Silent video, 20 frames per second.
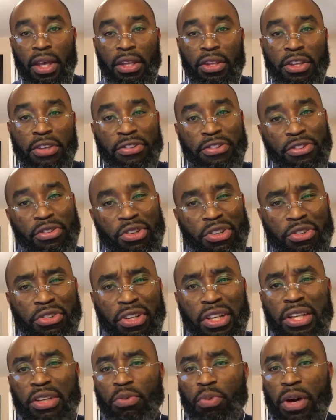This is
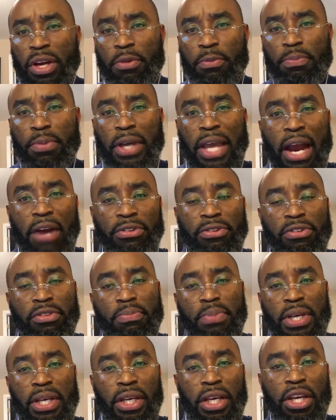usually when characters are
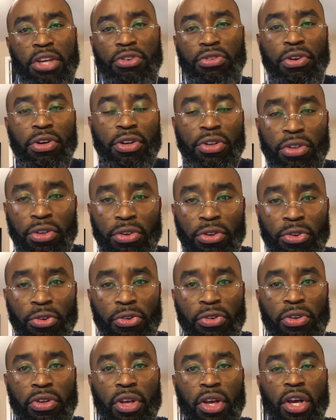being
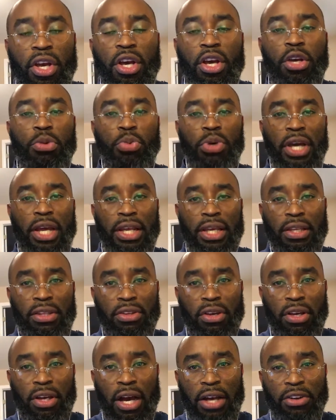introduced. We're getting
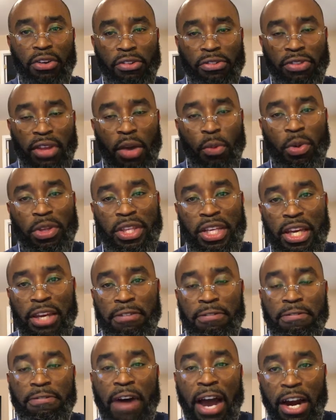to understand what the
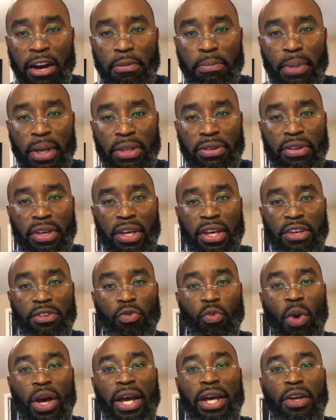environment
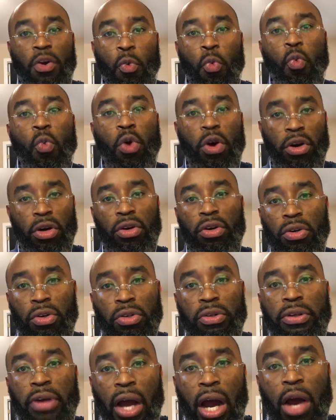is. What kind of
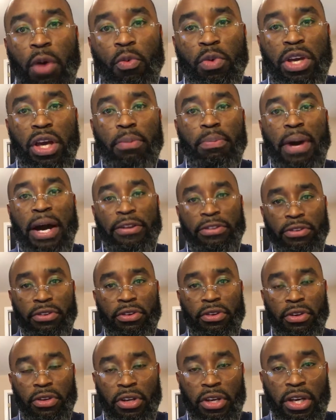world are we about
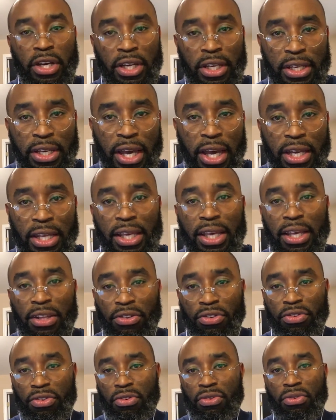to get
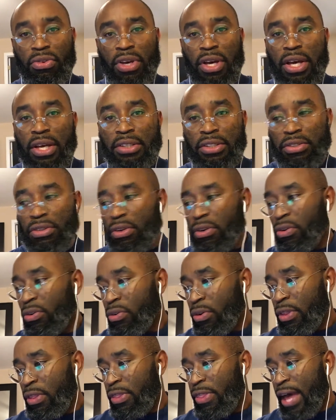into?
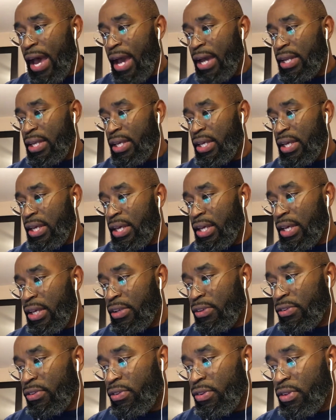So that's
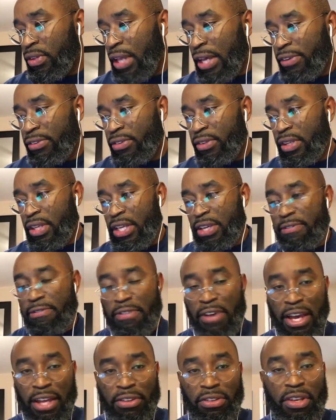the
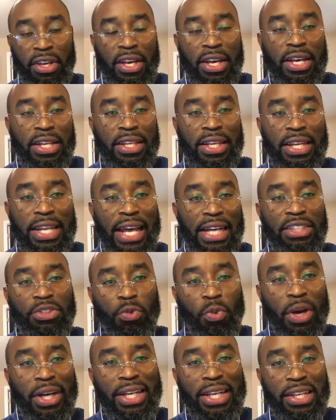event. The
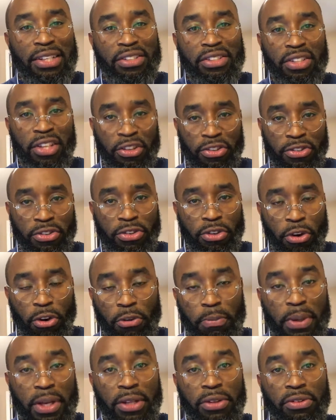next one is
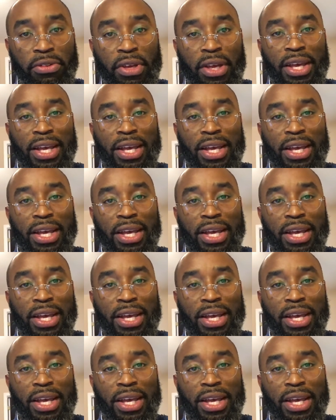disturbance.